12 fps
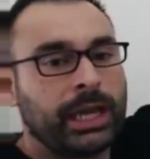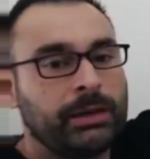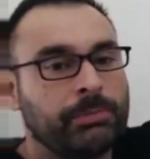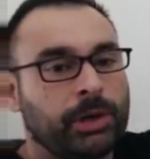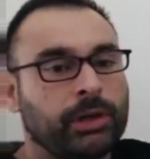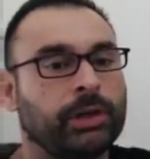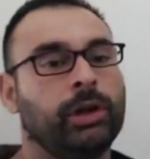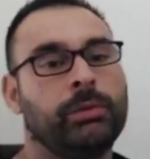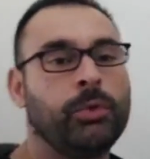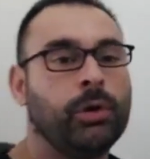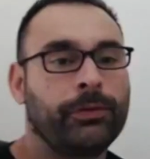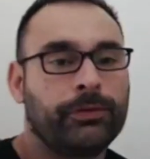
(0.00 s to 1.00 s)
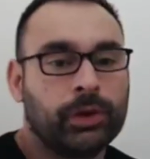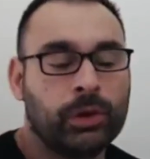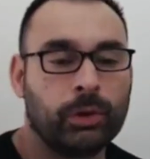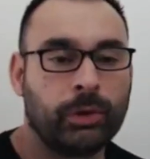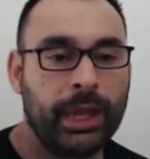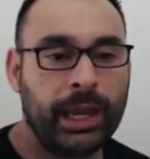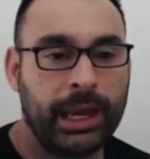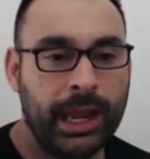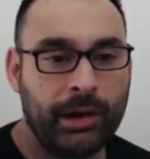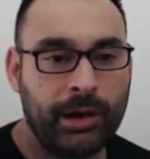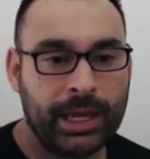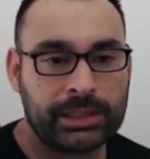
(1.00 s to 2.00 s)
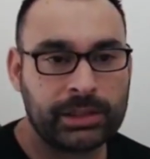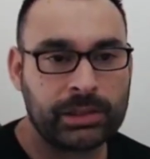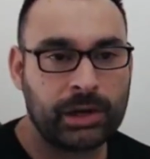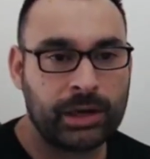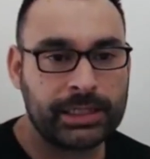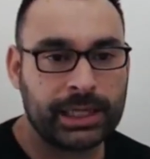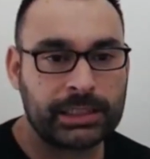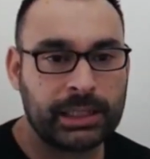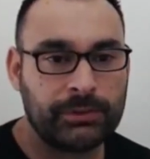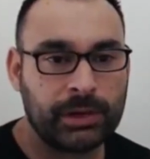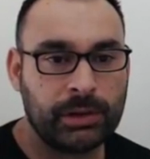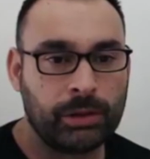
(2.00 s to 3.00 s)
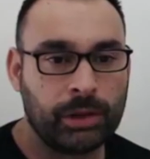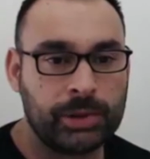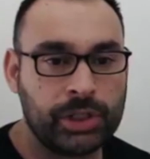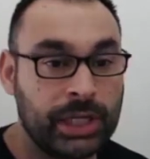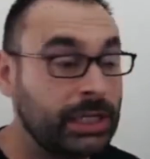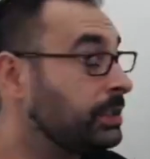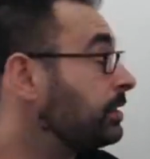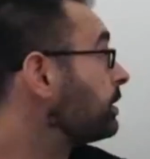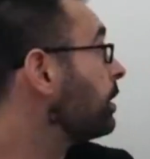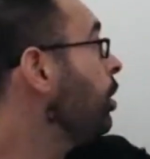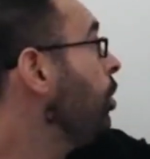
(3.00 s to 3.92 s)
burn a lot more fuel than our exercise activity thermogenesis.